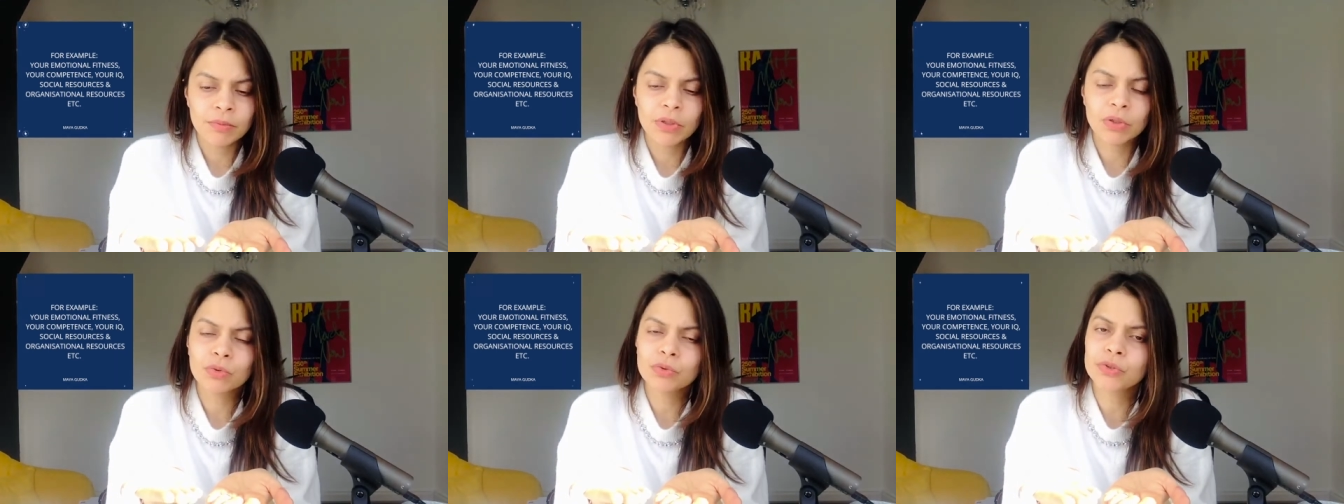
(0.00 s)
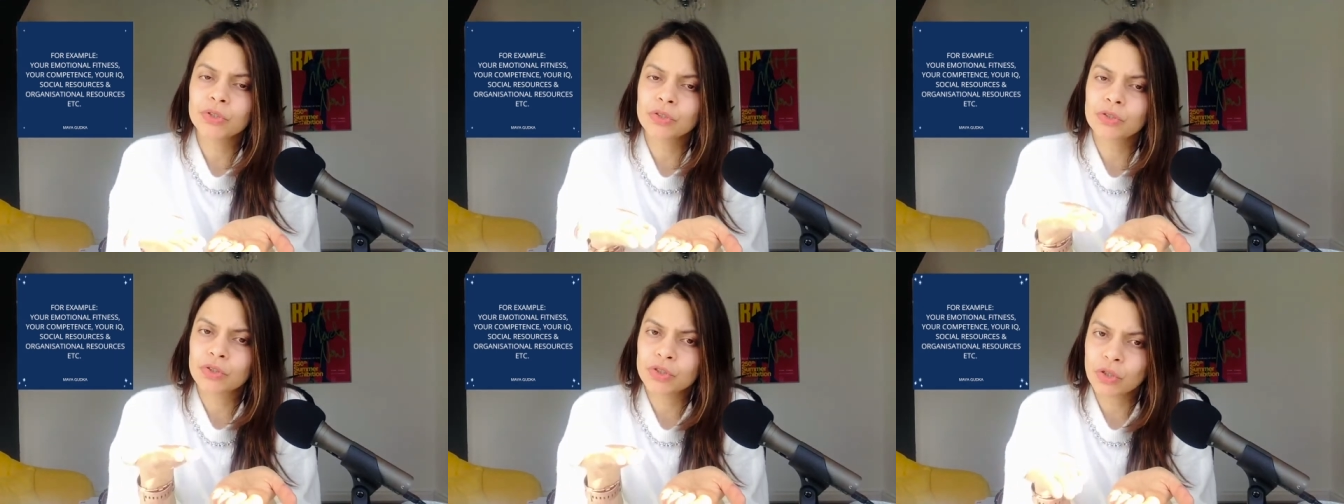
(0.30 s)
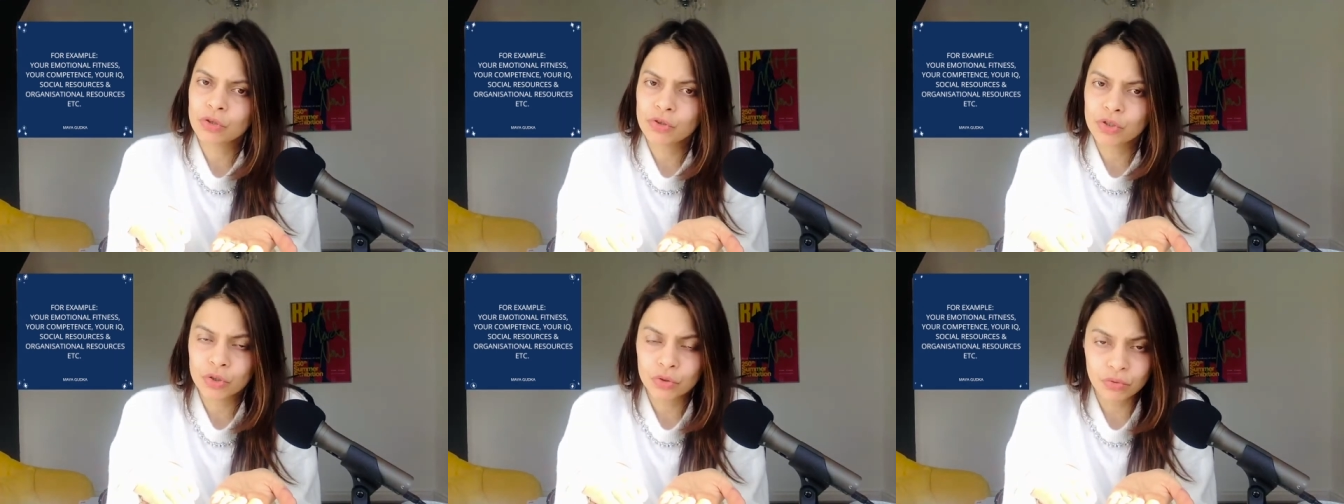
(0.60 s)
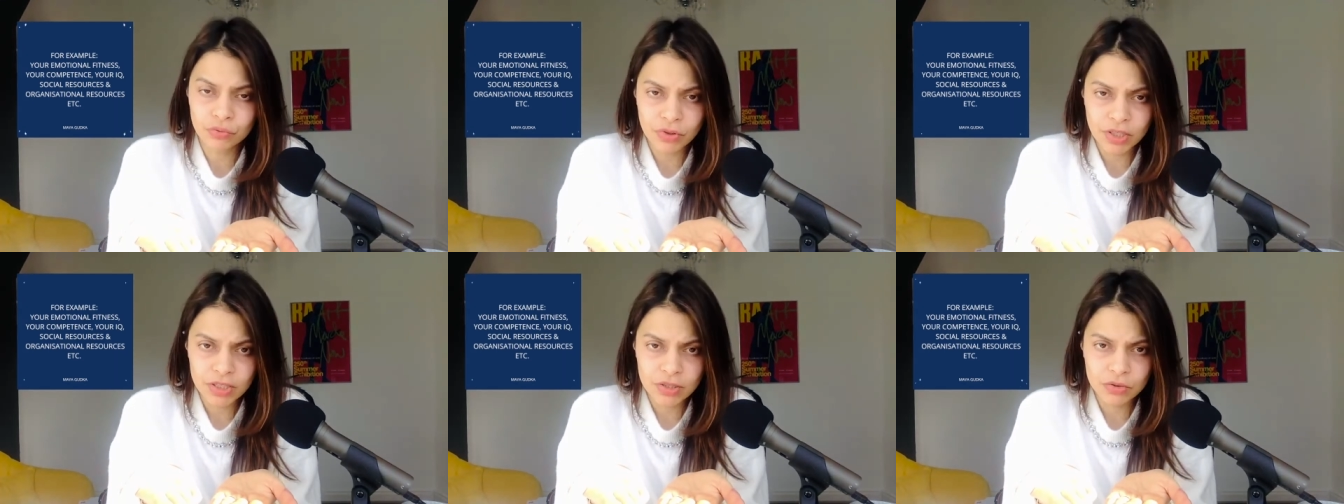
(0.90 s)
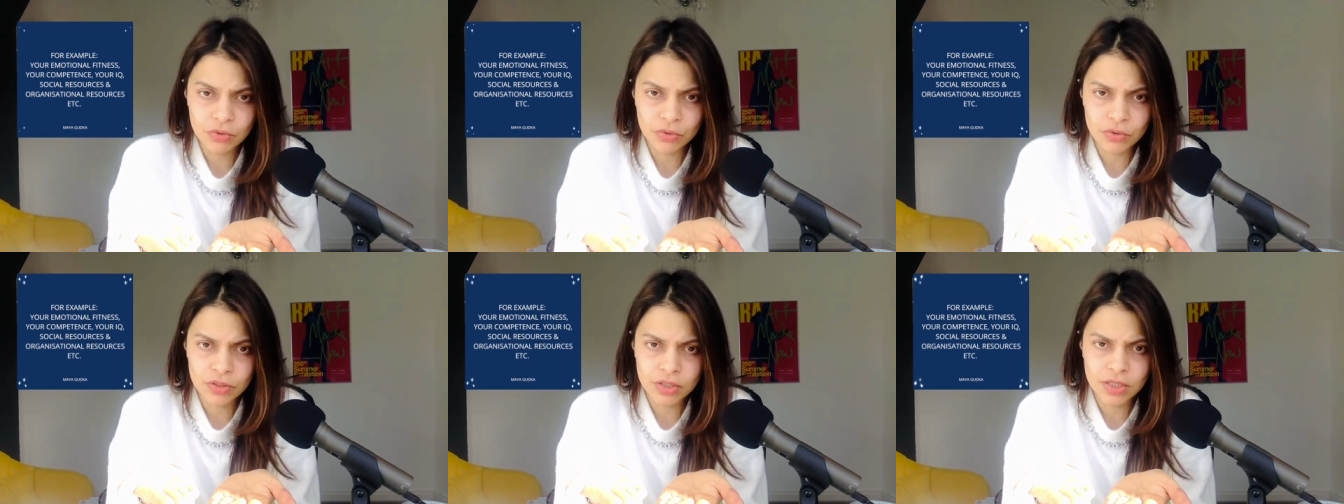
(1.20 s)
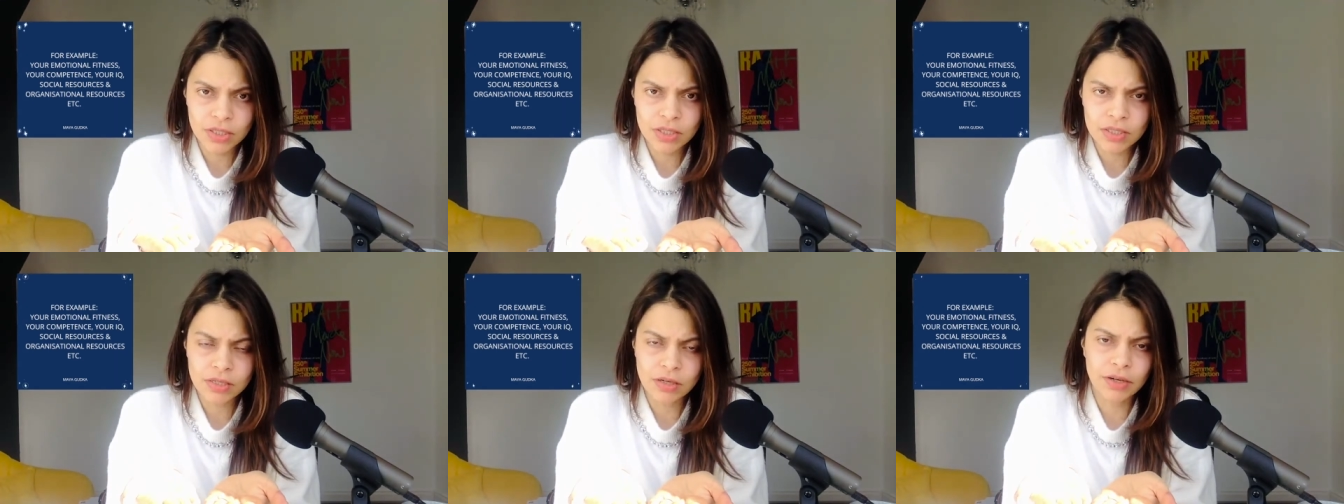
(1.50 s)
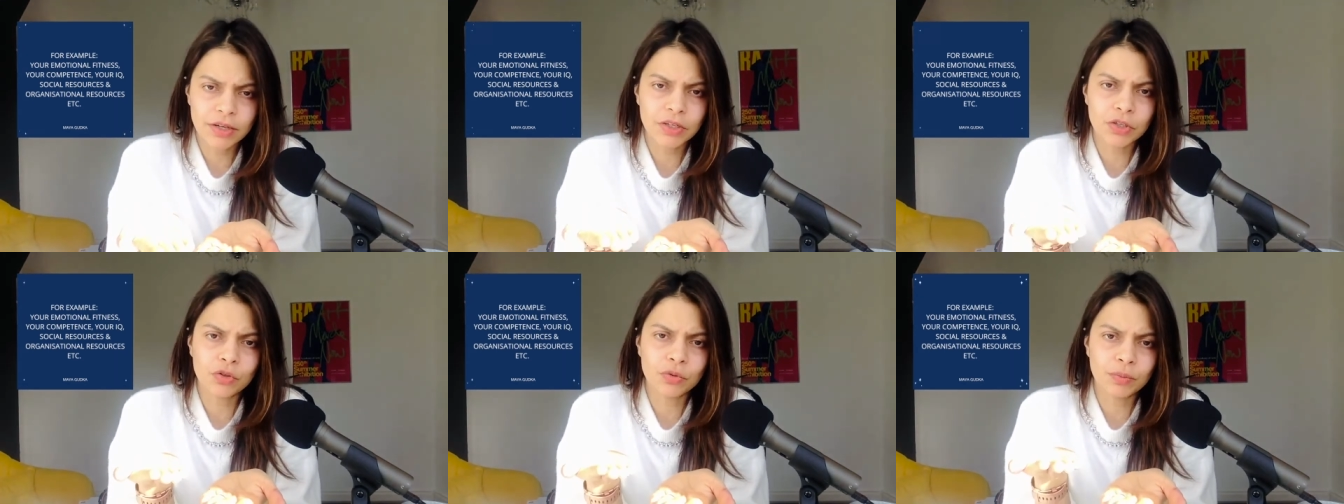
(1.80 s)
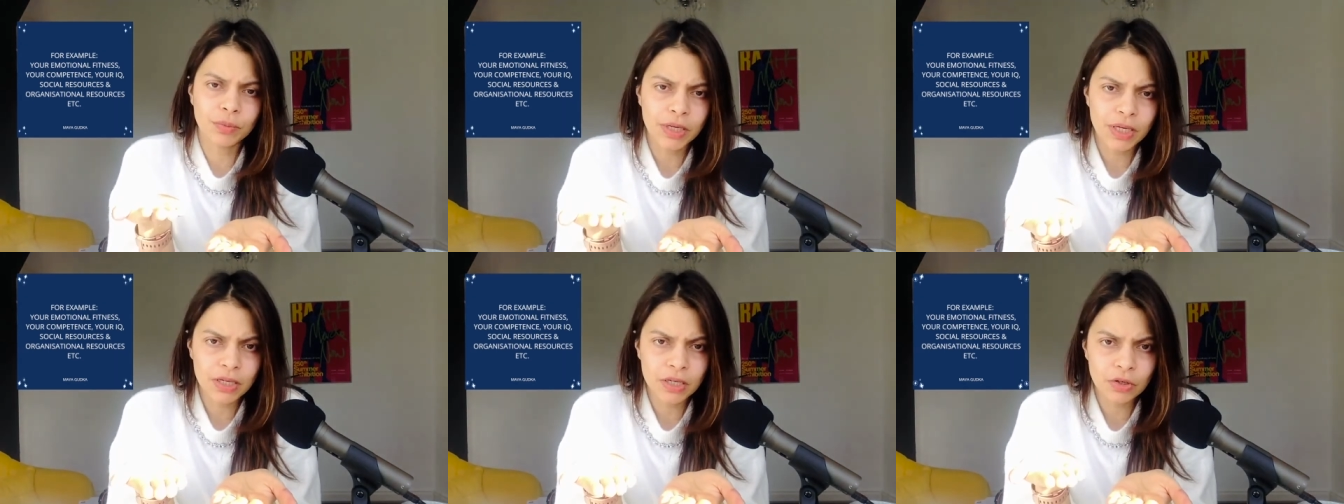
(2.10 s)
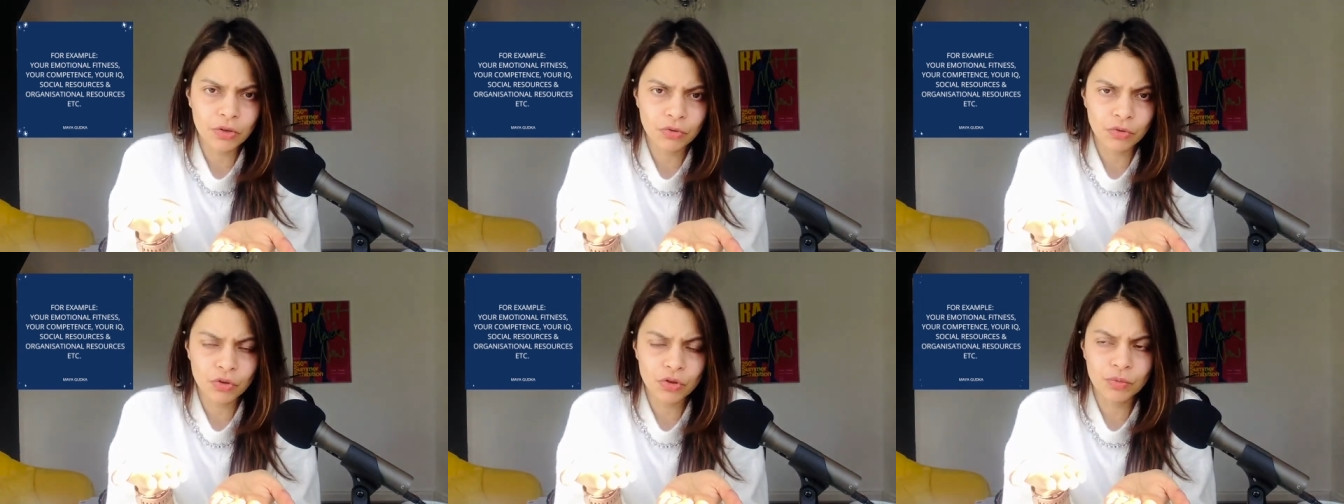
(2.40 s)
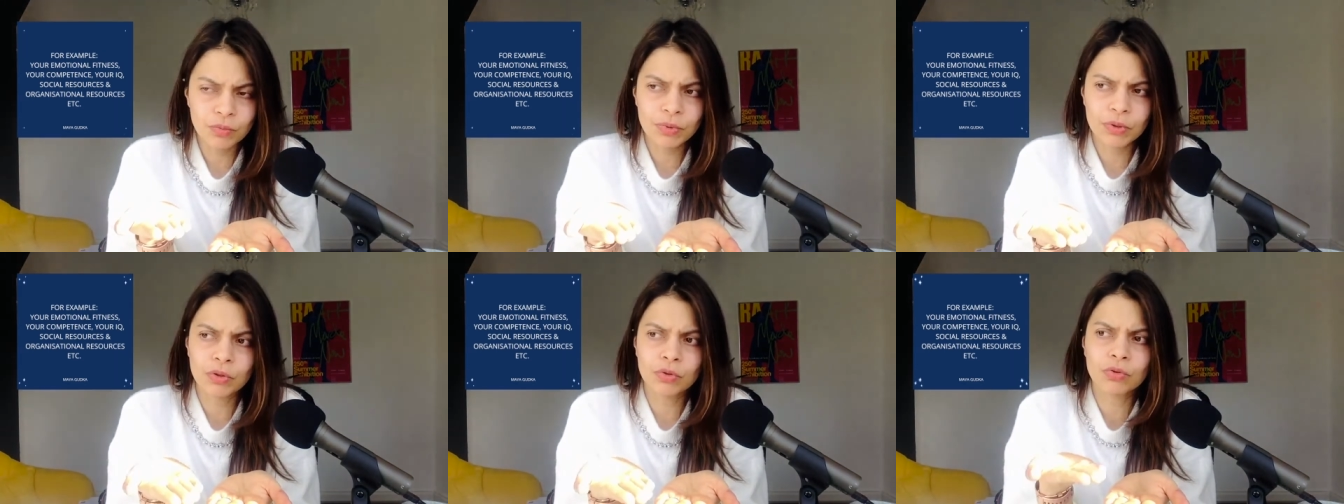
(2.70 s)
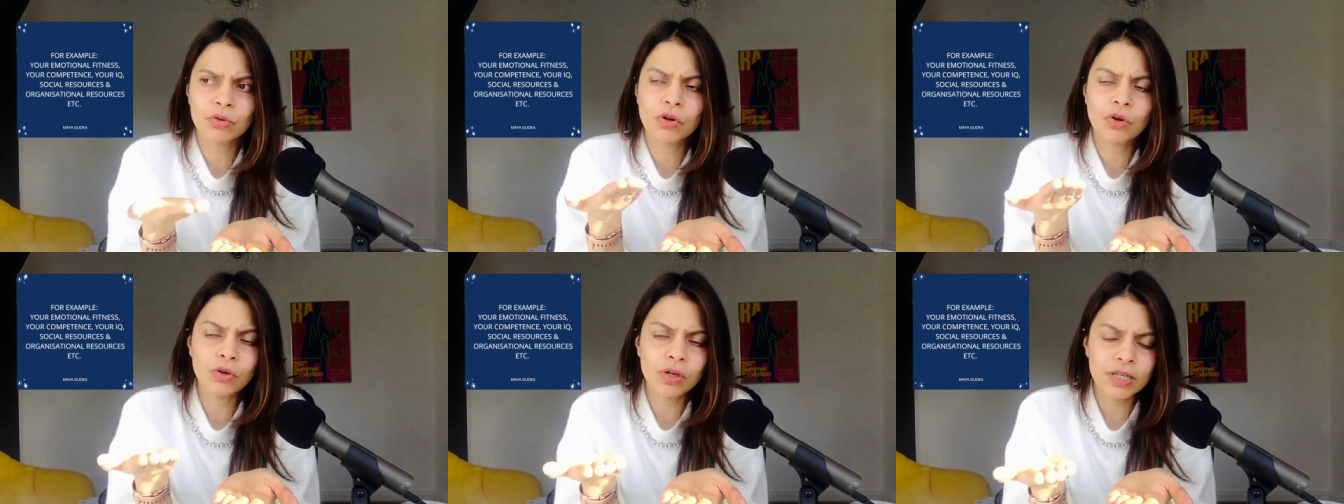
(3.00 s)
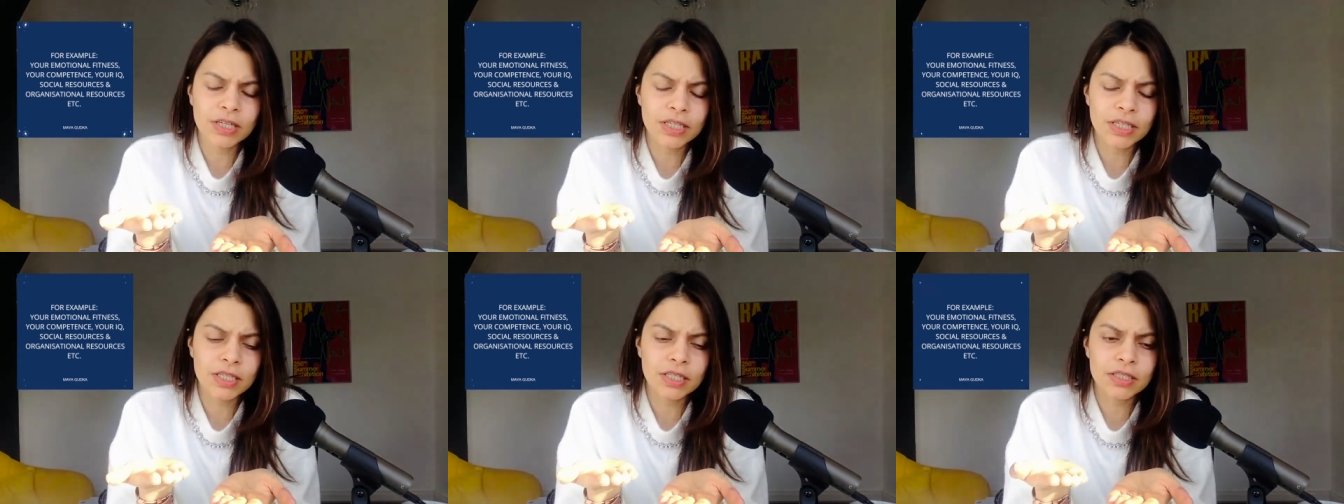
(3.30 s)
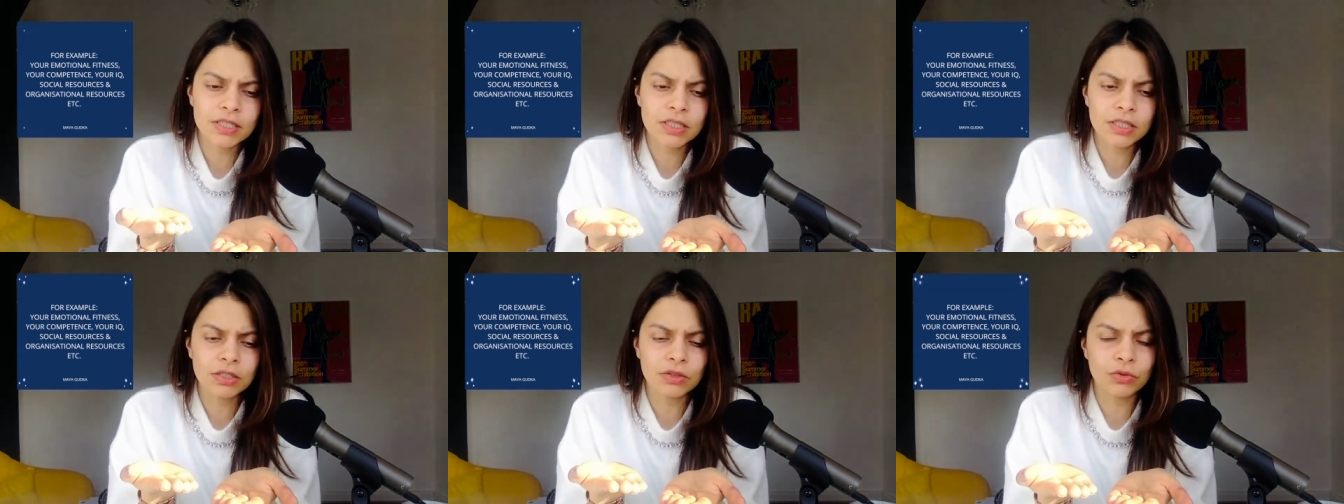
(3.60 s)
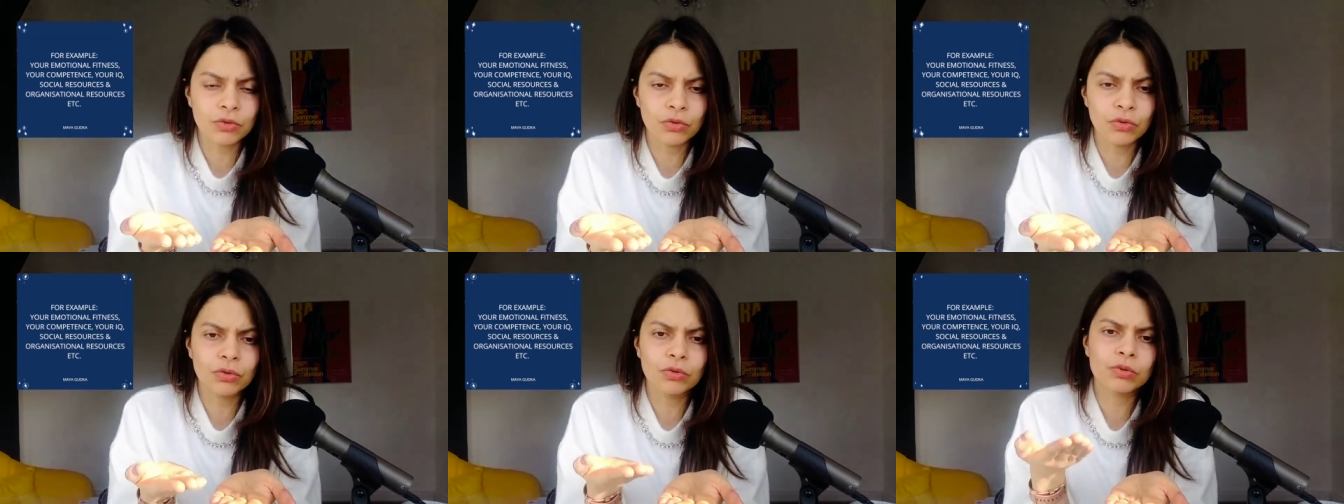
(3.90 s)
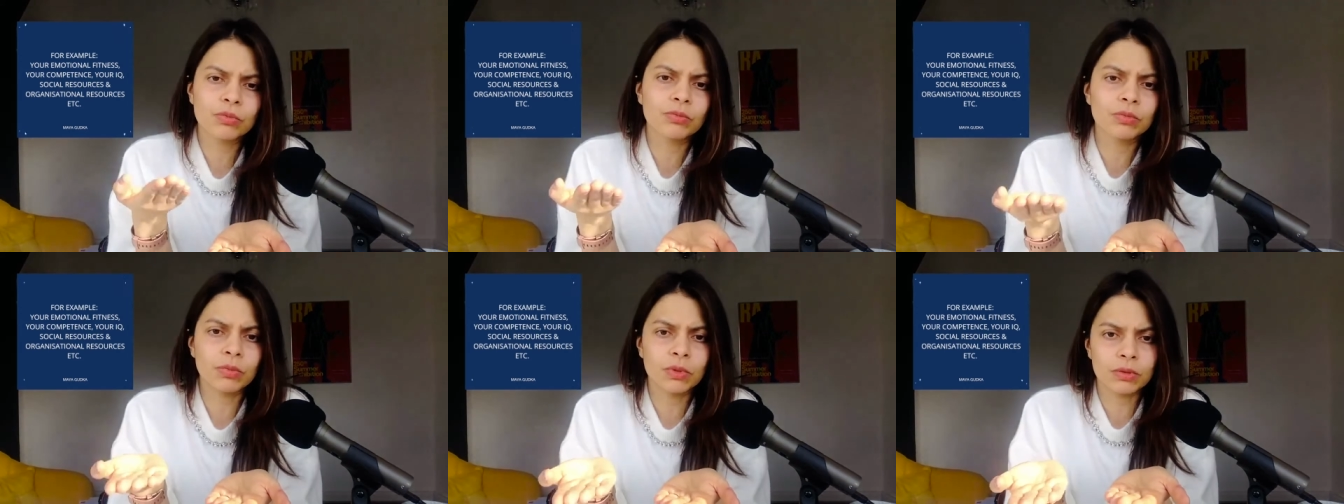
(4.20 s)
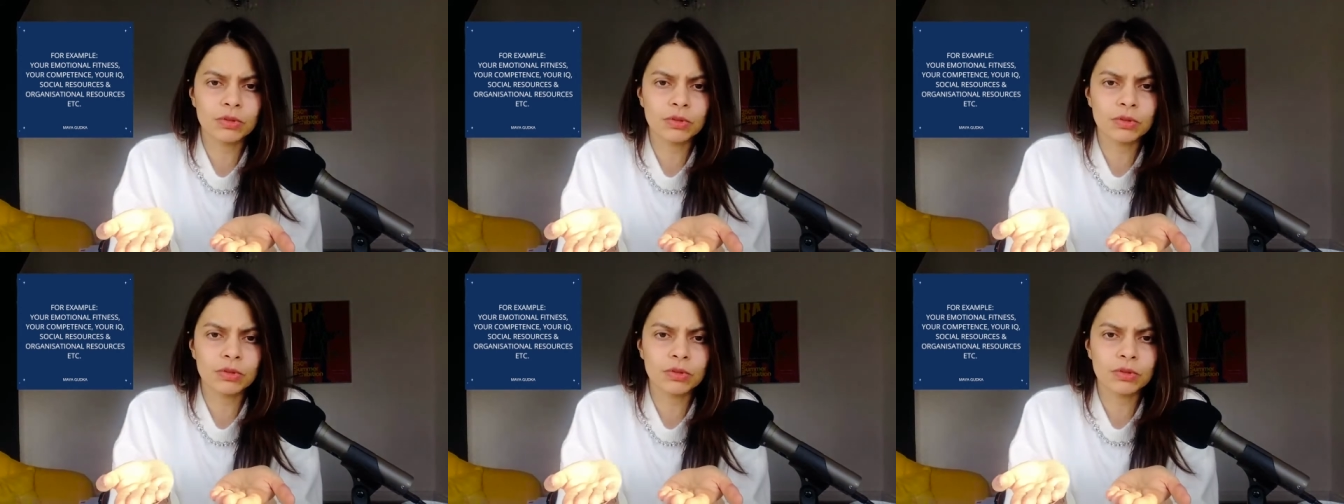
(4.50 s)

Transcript: but also social resources like your peer group, your colleagues, your